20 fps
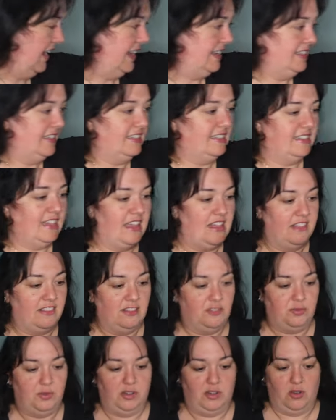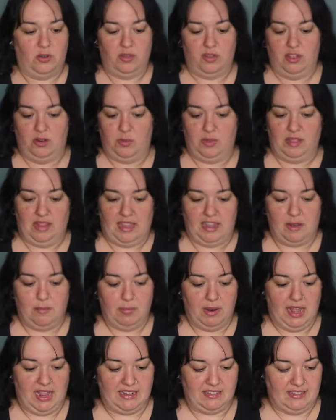I did say that this would go good with like a
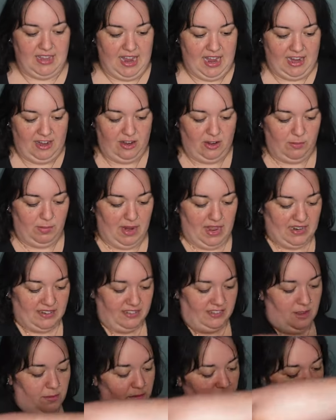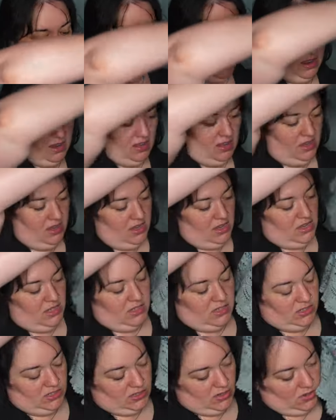black tank or black something.
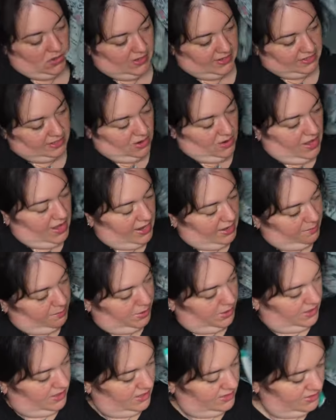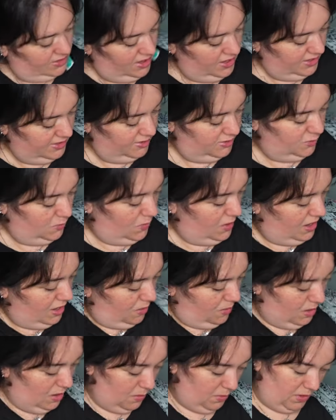So let's go ahead and put this on as
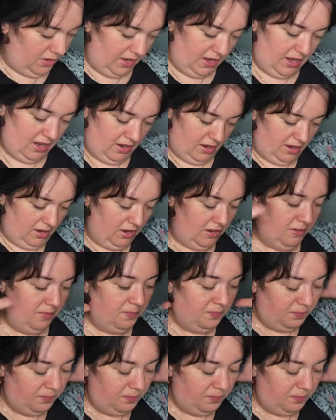well while we're here.